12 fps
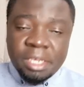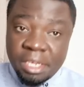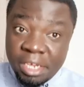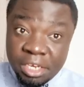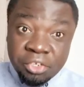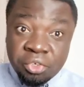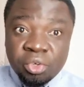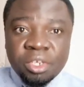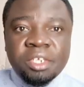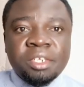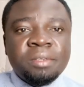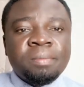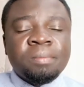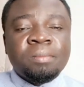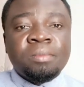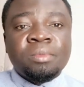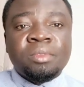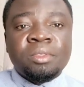in Soy, you
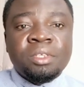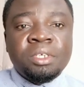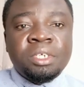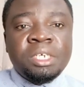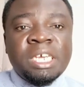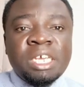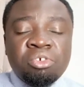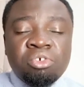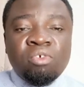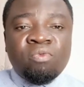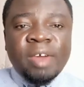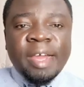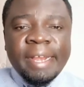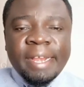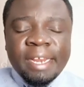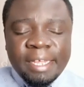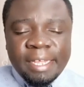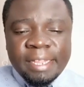will find
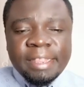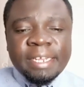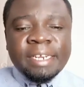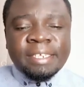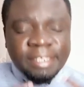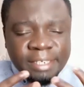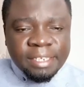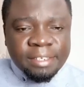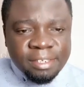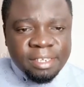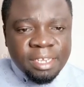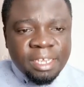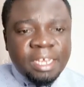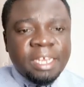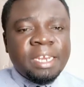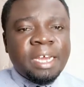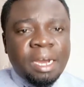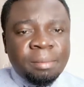the residents
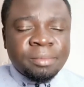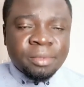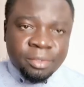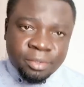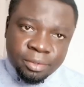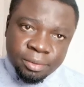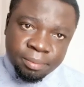in arms.